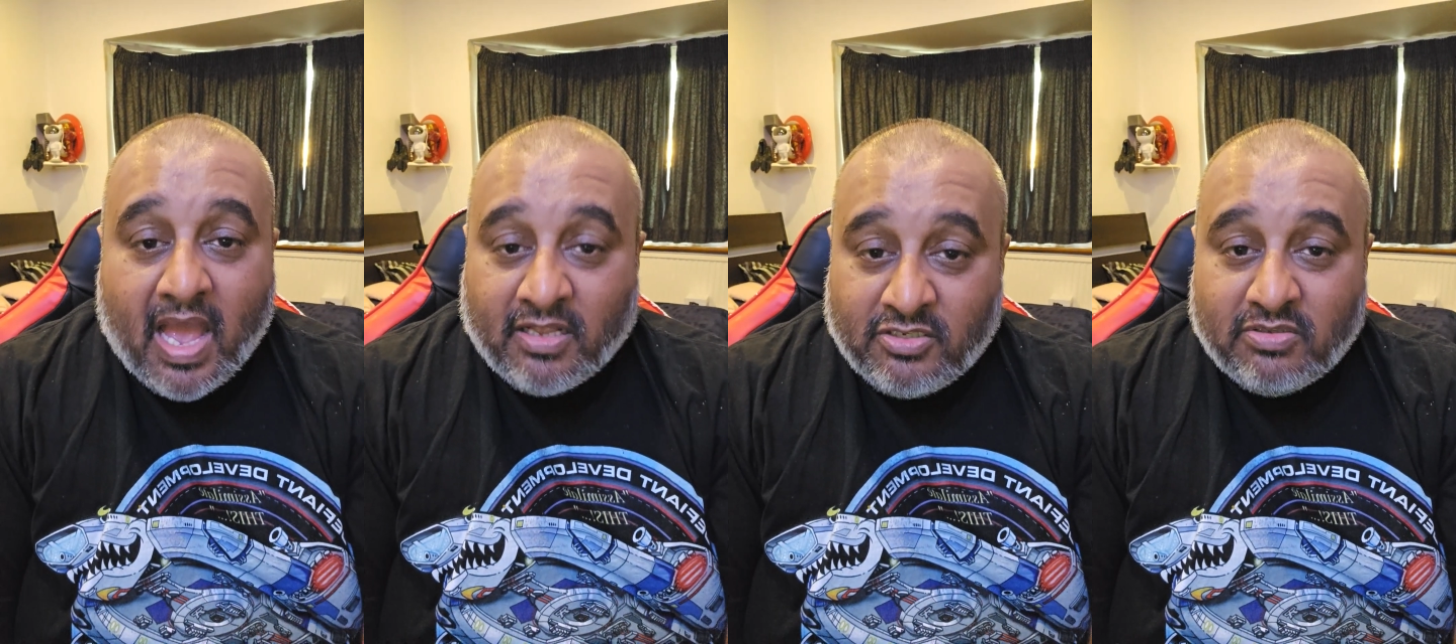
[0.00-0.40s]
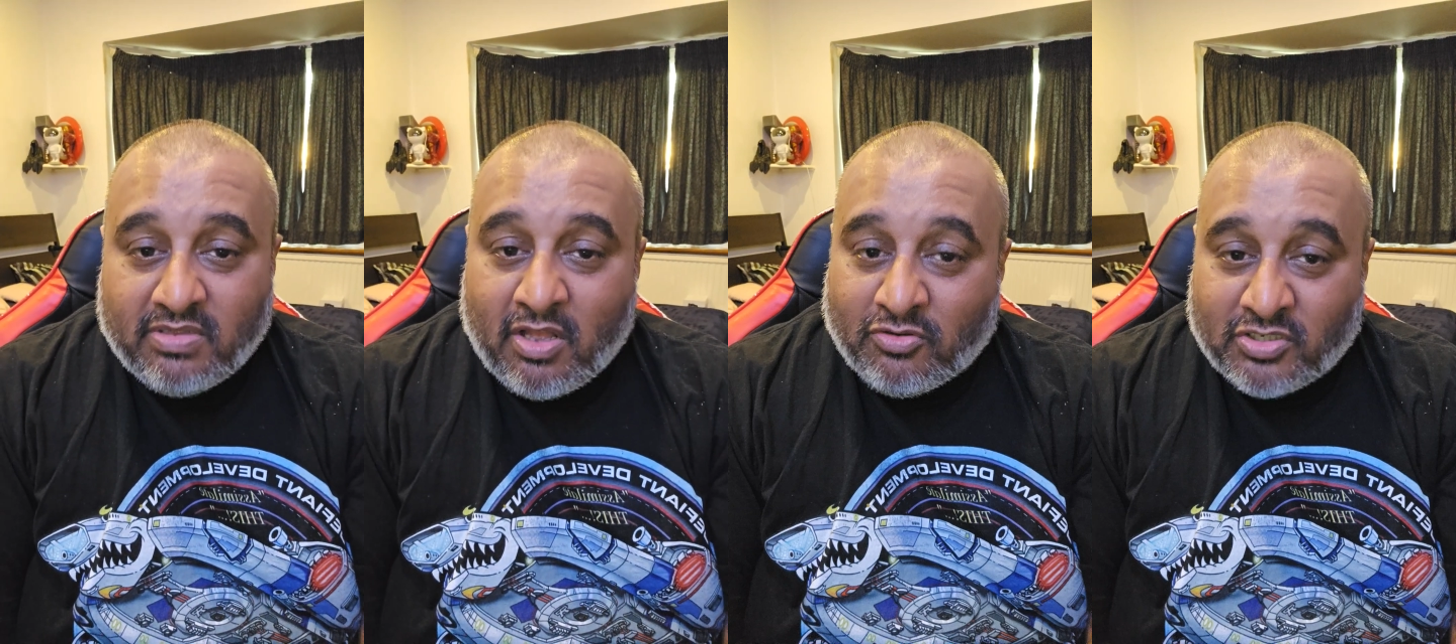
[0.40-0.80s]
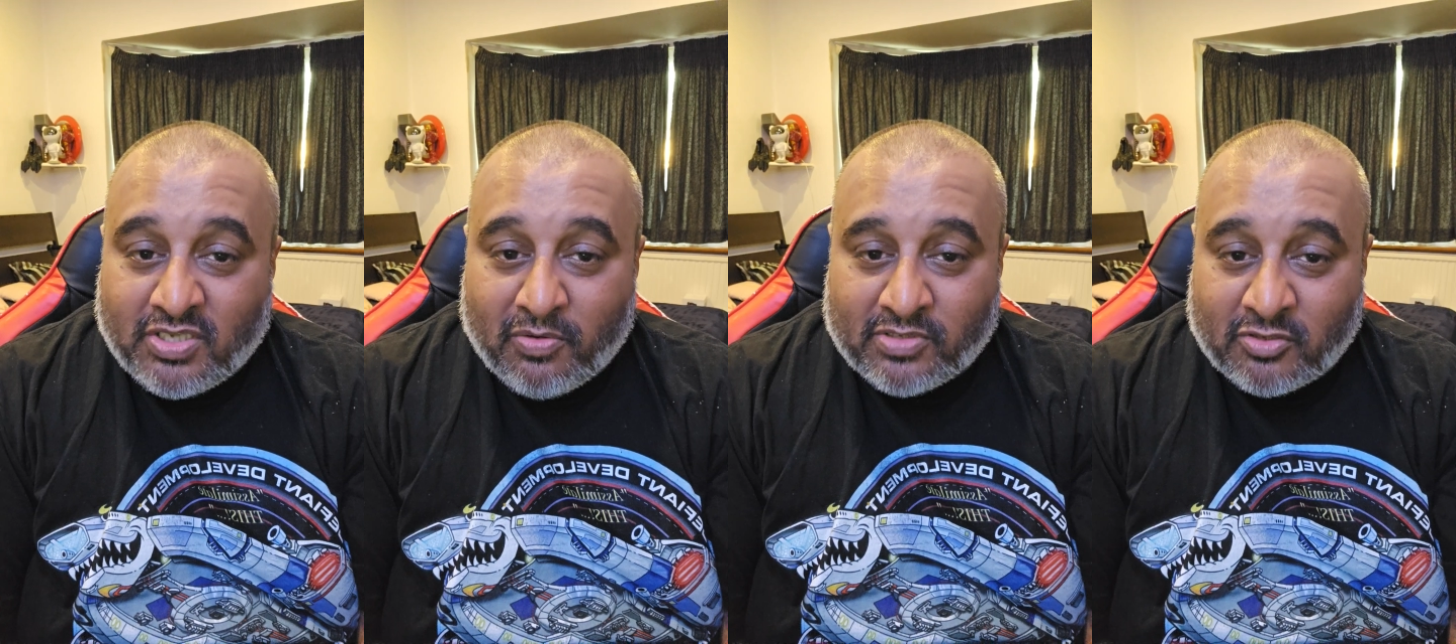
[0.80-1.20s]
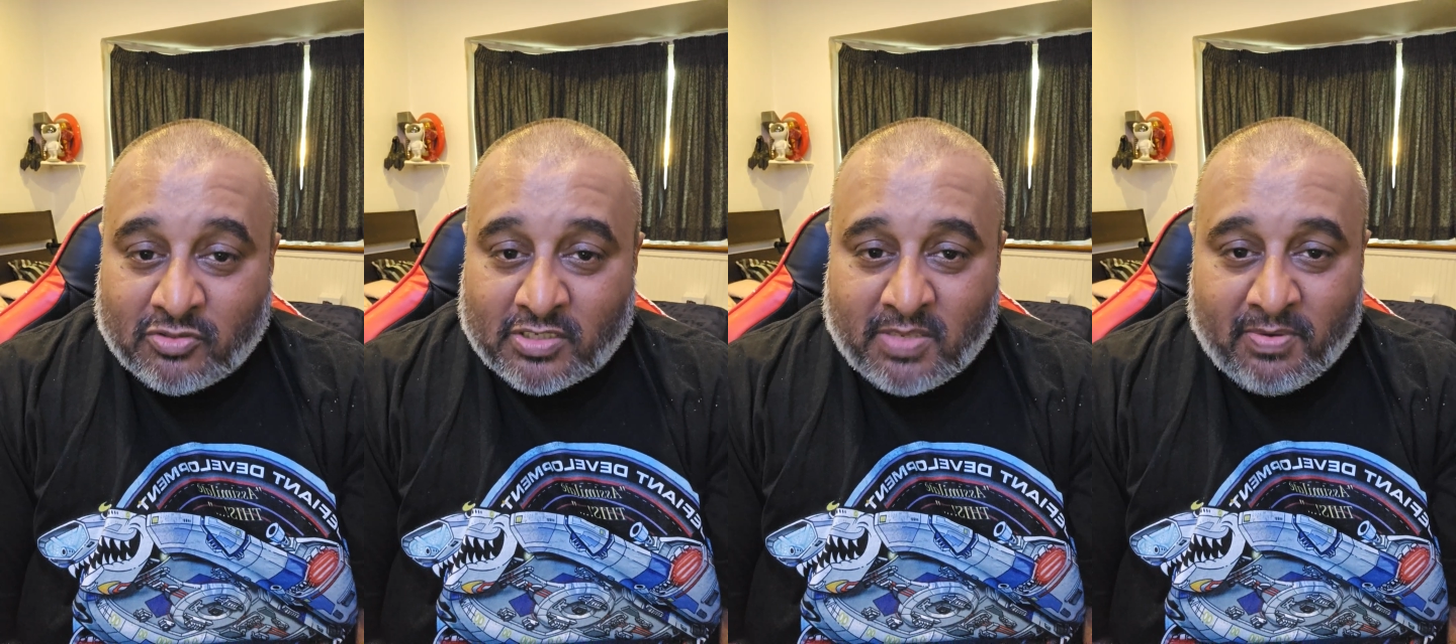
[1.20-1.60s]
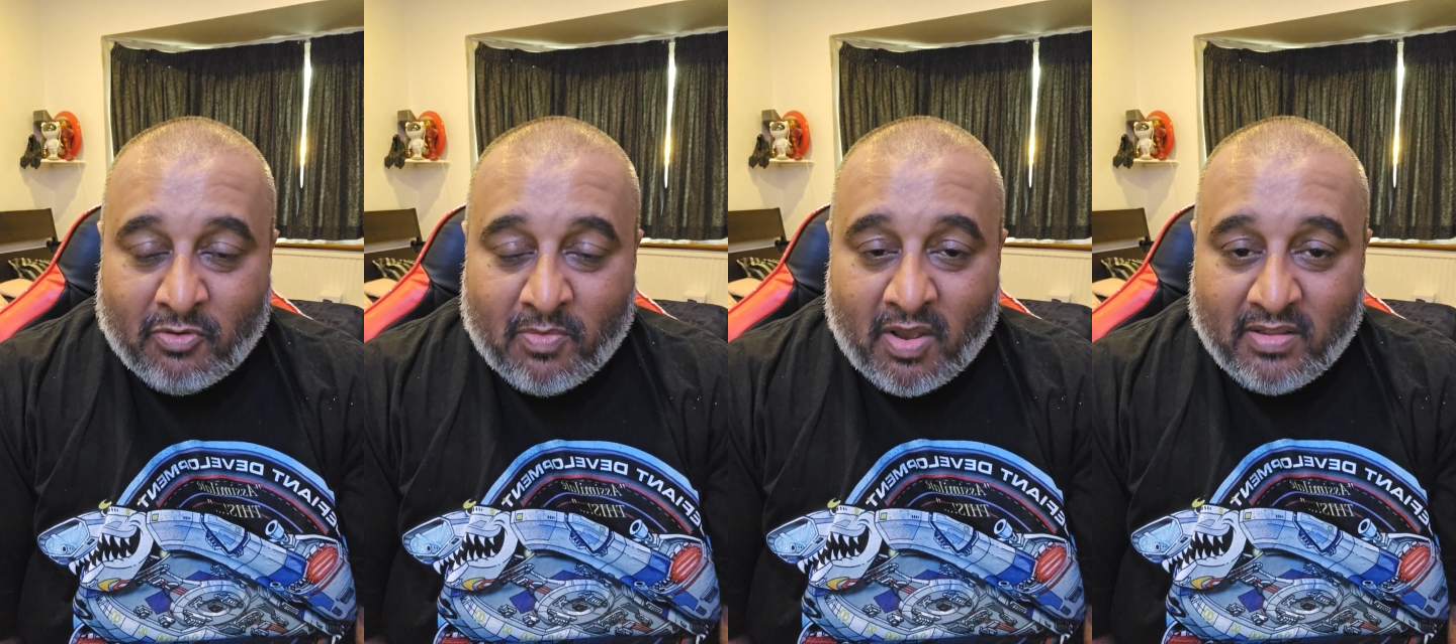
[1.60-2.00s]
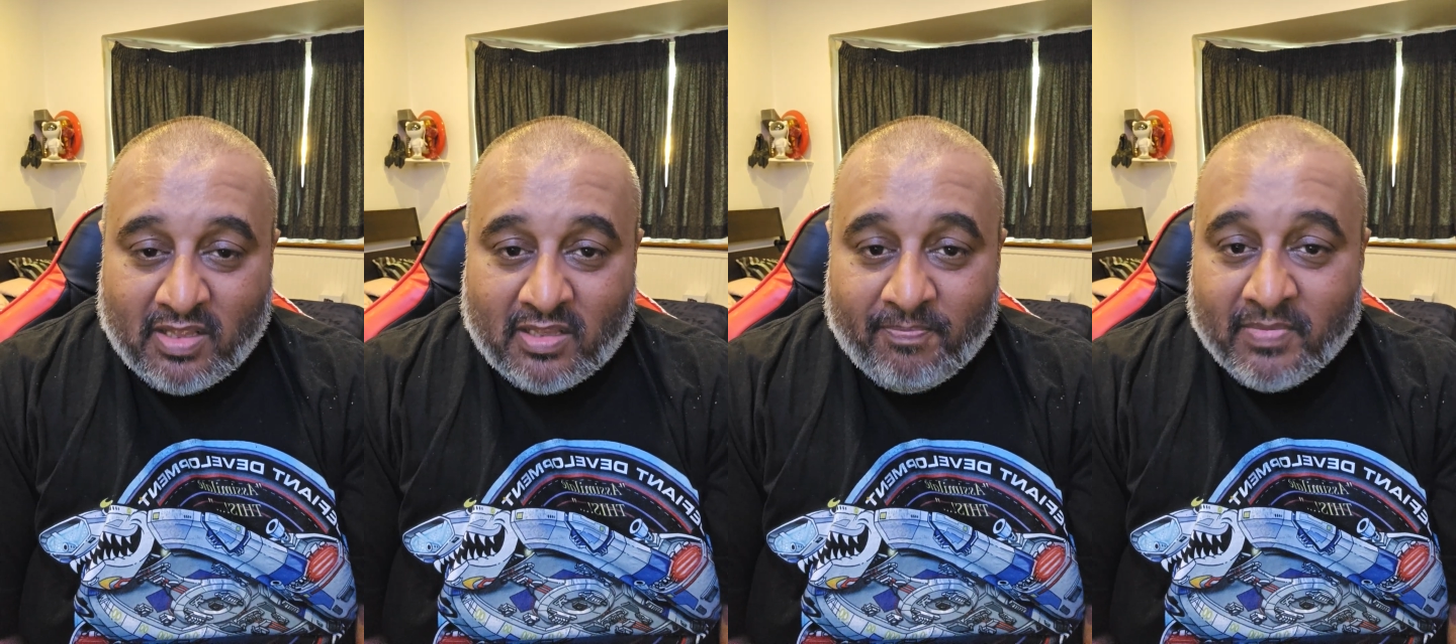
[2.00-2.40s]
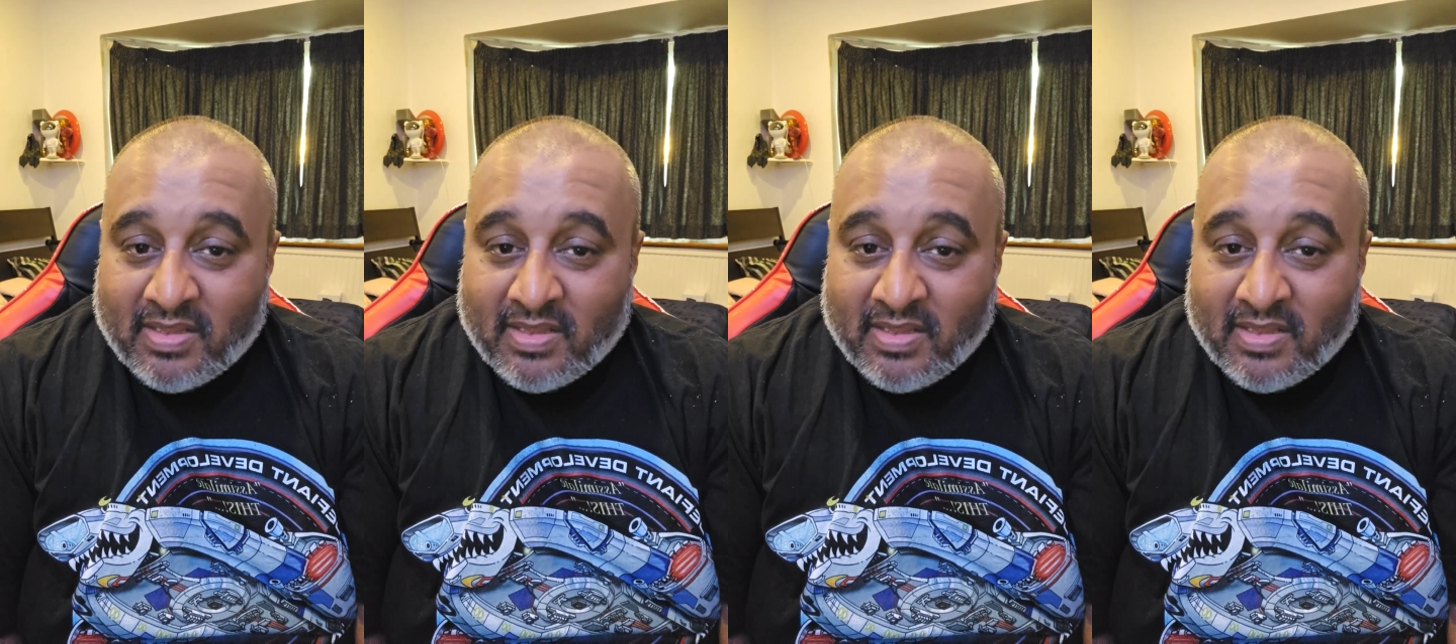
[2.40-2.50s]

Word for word: And, you know, Jacaerys also has to be reminded